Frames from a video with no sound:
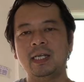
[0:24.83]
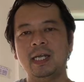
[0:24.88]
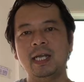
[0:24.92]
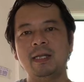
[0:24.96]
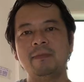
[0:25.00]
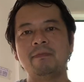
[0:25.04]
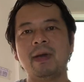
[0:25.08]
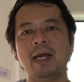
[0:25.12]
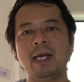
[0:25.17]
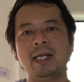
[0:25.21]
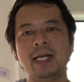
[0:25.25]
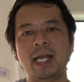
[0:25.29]

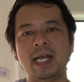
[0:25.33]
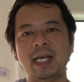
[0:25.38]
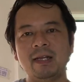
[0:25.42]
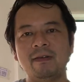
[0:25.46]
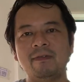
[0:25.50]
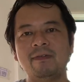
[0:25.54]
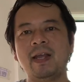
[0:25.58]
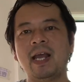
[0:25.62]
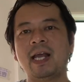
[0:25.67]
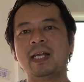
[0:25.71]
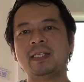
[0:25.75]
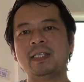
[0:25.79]
In my
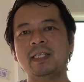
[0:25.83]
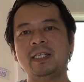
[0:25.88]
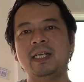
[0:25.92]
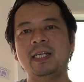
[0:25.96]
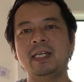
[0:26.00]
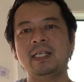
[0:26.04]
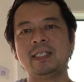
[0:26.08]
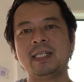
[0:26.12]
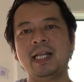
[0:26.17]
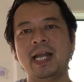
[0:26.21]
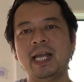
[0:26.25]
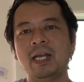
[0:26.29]
native
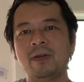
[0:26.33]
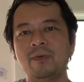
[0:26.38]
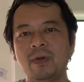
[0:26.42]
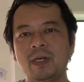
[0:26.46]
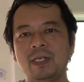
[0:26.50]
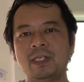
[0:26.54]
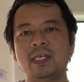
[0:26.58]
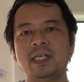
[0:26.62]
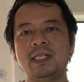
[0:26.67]
Cantonese language,